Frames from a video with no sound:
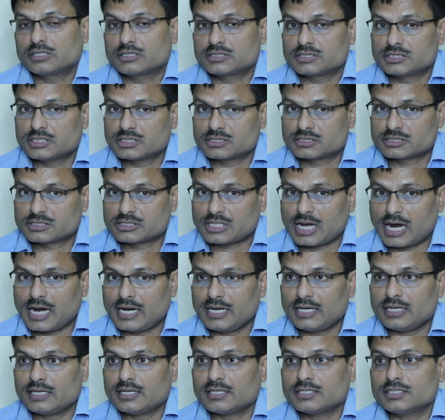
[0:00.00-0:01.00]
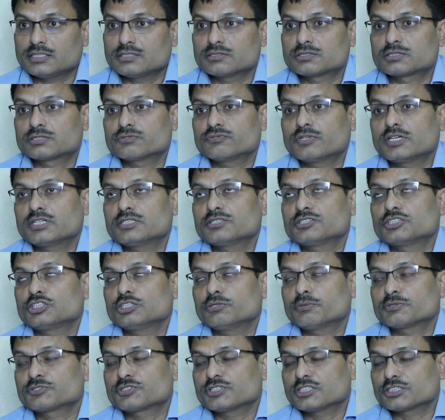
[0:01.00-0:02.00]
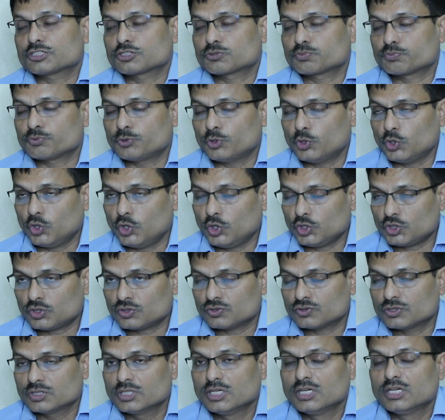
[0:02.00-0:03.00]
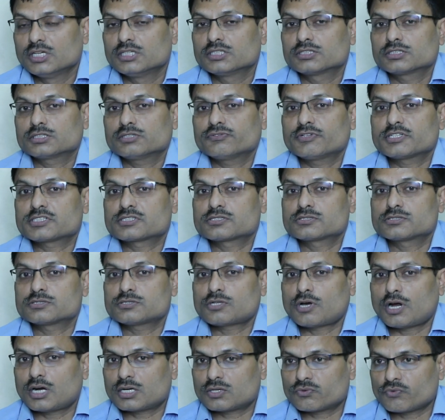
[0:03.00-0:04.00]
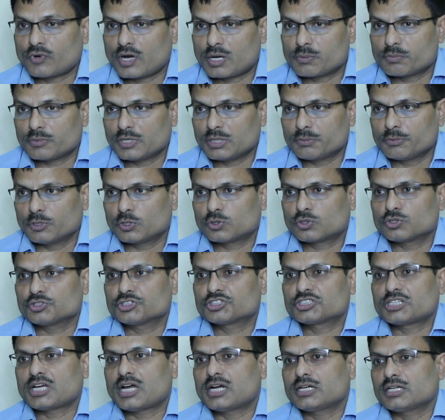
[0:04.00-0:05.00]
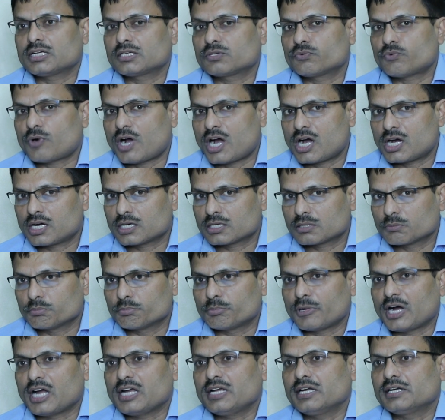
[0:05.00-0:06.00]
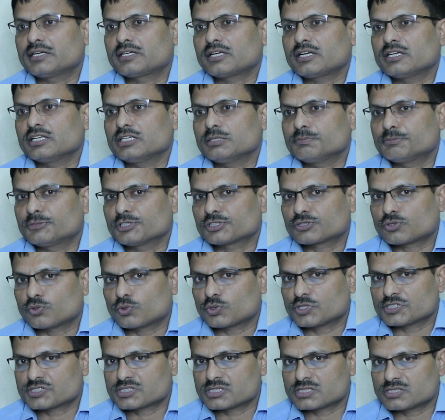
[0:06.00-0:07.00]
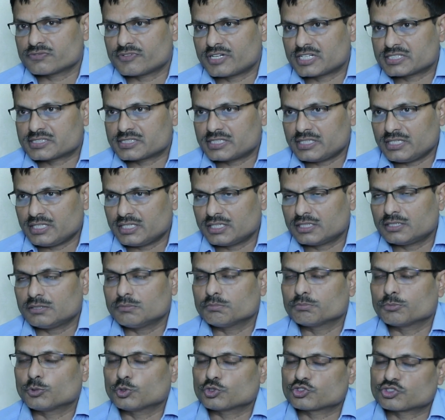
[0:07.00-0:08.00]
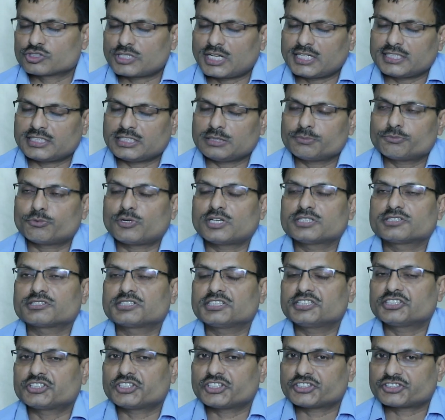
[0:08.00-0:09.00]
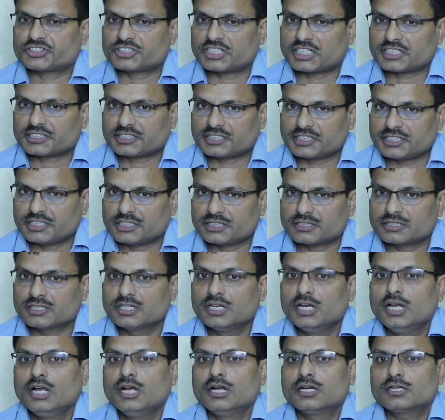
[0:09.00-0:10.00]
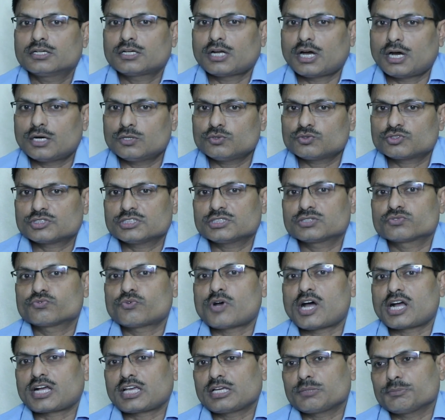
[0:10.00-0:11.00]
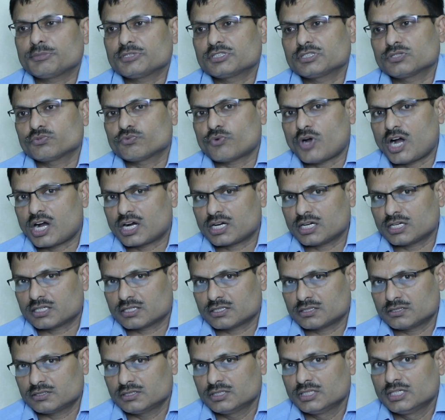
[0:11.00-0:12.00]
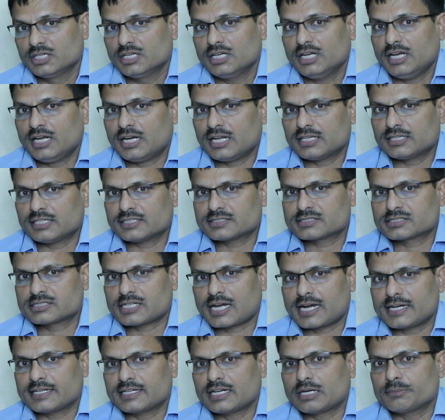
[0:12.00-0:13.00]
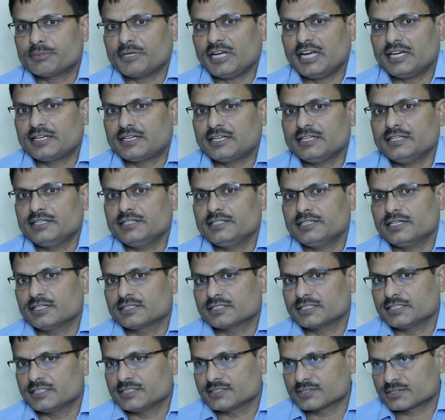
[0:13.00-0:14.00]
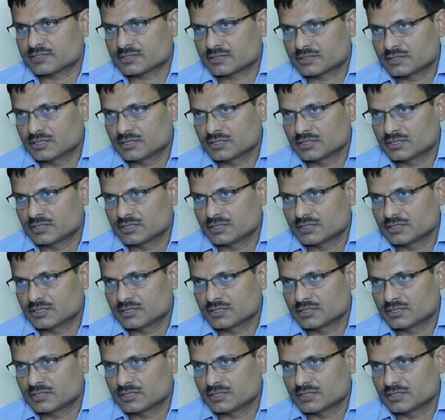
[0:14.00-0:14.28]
the child is when she was 4, she was not able to stand and walk, bilateral hip dislocation was there, both sides hip was reconstructed, now she is walking with the walker. Another child of 18 years age,